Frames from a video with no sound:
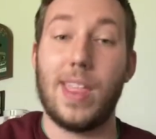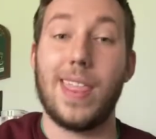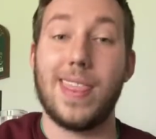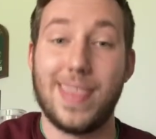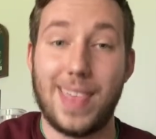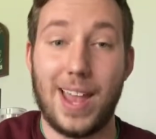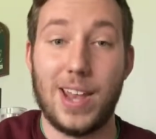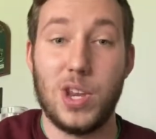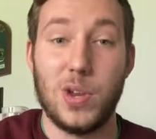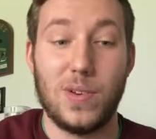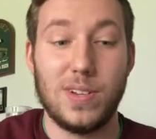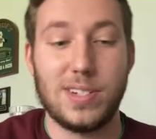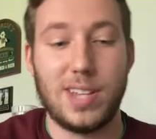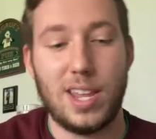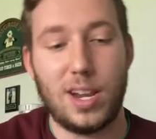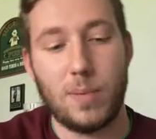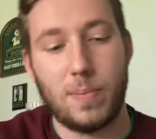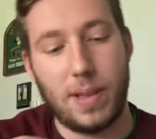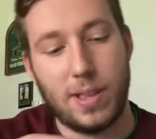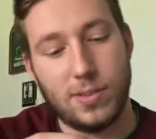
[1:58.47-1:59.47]
Then you can take
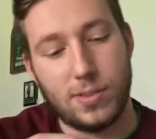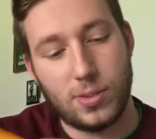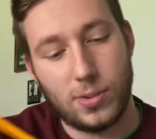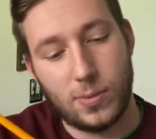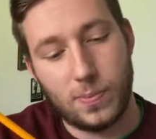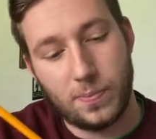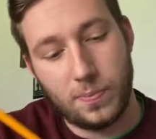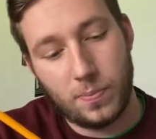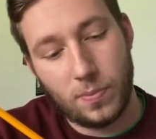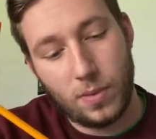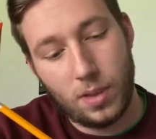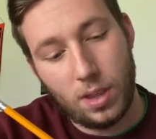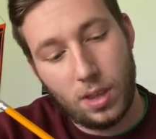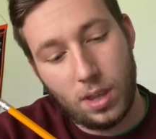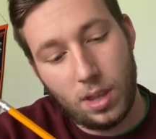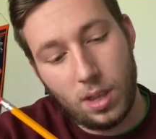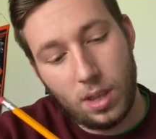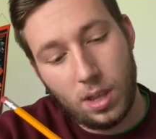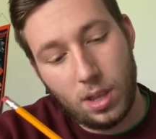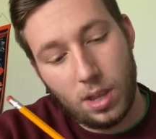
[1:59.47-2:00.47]
your pencil
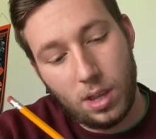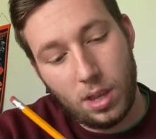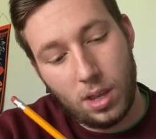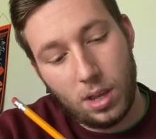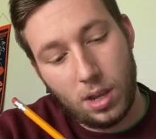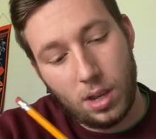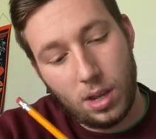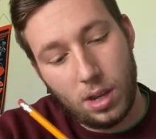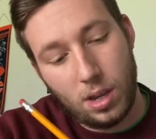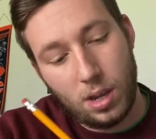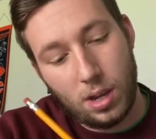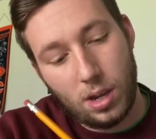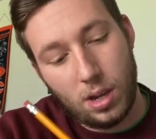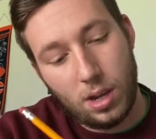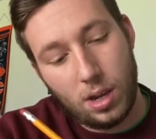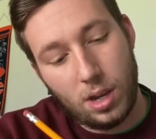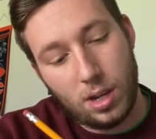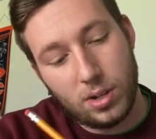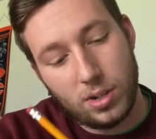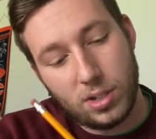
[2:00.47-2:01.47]

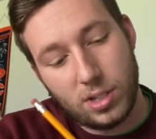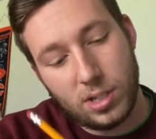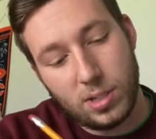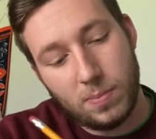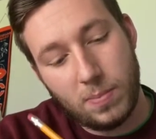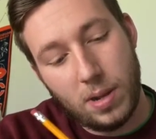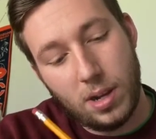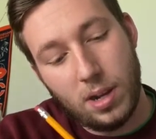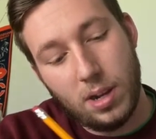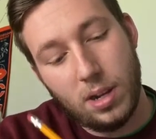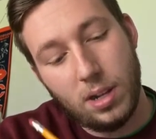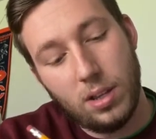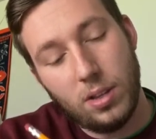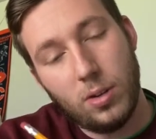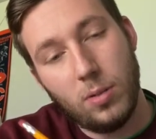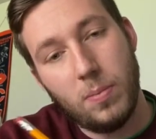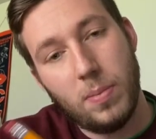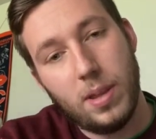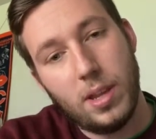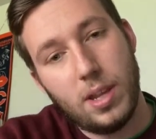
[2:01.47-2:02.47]
and just spin it a
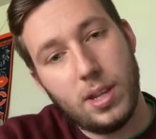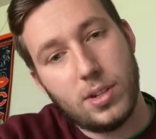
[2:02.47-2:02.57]
little bit,